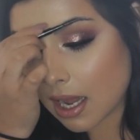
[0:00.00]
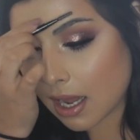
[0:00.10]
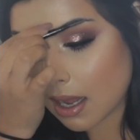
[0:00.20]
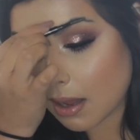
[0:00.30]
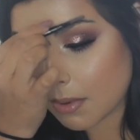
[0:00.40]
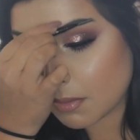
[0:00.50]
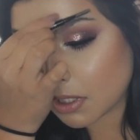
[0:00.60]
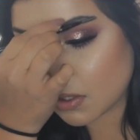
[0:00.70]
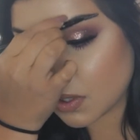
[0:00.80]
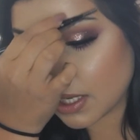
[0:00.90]
I'm
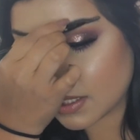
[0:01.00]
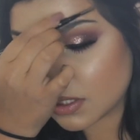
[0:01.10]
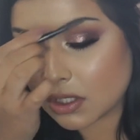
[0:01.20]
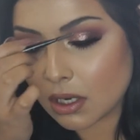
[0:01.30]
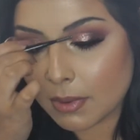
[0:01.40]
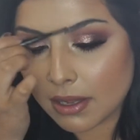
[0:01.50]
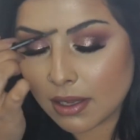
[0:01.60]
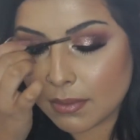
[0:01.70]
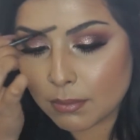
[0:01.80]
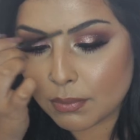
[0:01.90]
going to go ahead and start
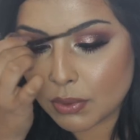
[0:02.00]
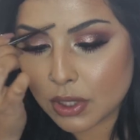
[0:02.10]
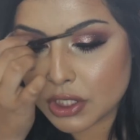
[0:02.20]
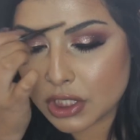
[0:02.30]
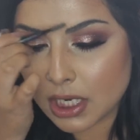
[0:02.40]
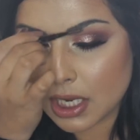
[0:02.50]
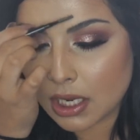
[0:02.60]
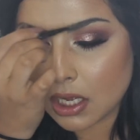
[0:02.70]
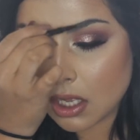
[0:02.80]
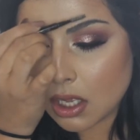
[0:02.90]
by brushing